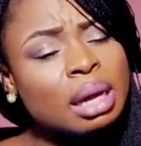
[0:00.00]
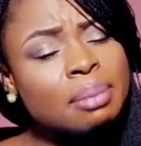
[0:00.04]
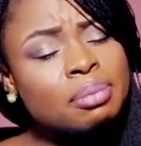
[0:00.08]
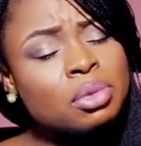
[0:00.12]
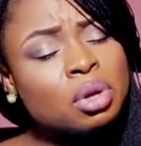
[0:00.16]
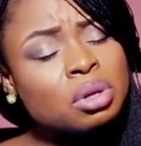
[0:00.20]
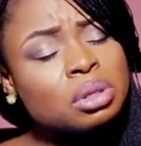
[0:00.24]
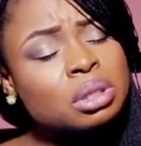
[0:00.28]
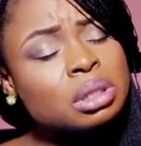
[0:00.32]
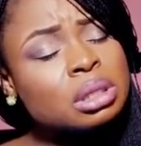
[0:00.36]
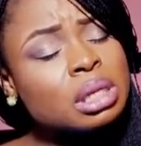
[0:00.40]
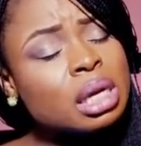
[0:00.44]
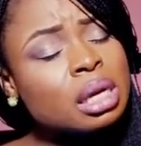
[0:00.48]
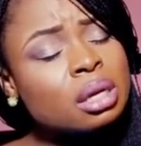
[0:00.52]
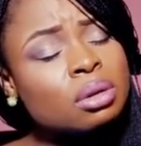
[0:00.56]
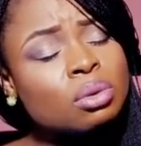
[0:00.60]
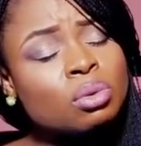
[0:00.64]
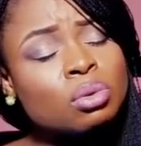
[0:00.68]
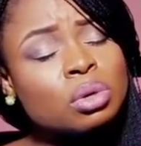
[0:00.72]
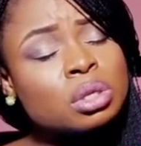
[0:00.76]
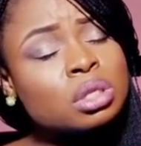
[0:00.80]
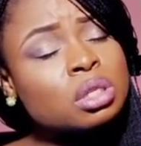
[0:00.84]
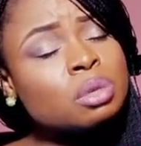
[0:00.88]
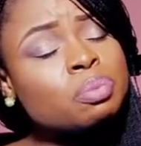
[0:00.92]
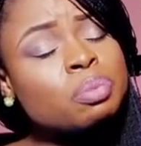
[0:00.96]
I'm not saying,
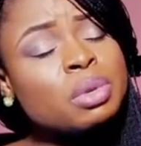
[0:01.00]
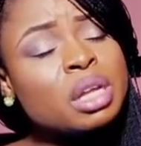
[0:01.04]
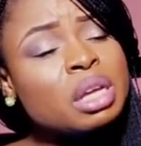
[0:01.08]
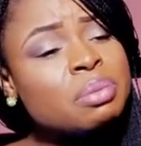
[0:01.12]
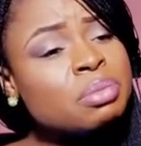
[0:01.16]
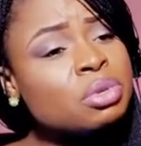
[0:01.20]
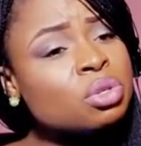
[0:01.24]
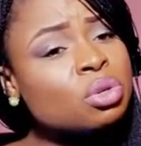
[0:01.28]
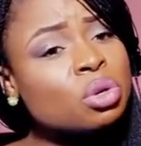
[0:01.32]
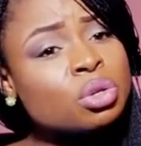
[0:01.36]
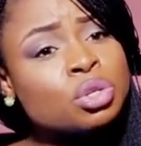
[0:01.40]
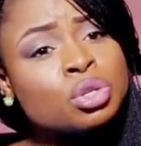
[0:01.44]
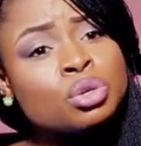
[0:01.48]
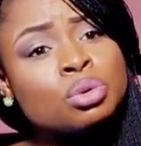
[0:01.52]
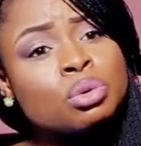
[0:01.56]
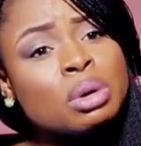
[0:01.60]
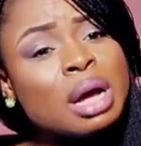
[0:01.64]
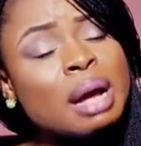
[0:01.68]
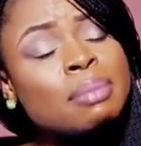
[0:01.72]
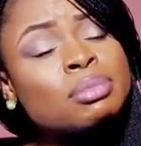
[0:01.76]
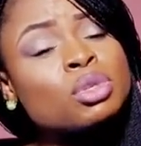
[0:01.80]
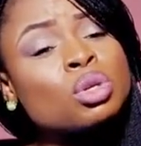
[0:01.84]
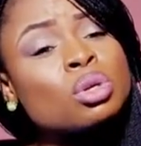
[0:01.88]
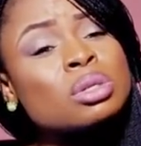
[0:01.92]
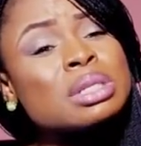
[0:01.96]
oh, the blame is on you.
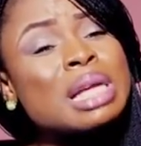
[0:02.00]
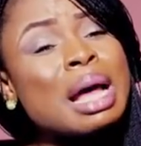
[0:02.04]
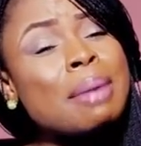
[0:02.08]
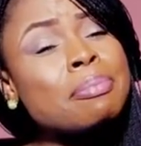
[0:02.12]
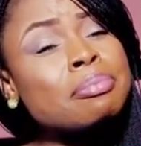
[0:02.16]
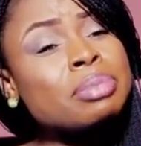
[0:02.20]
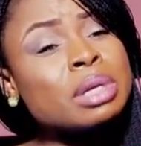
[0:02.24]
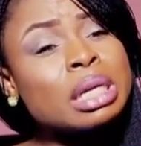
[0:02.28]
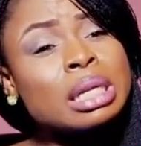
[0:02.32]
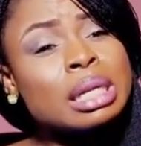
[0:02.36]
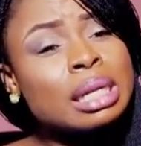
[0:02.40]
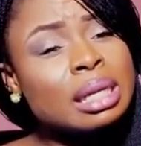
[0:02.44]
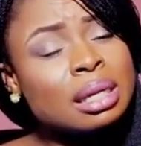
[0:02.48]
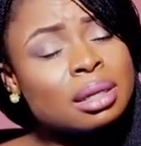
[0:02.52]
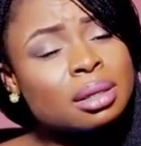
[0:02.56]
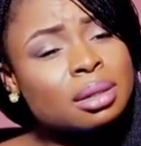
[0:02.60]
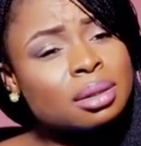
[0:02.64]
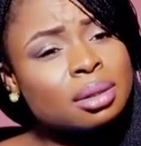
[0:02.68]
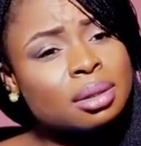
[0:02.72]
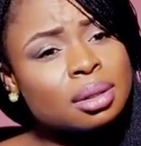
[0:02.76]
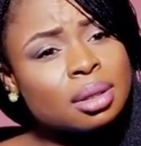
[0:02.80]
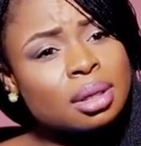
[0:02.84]
I'm just appealing,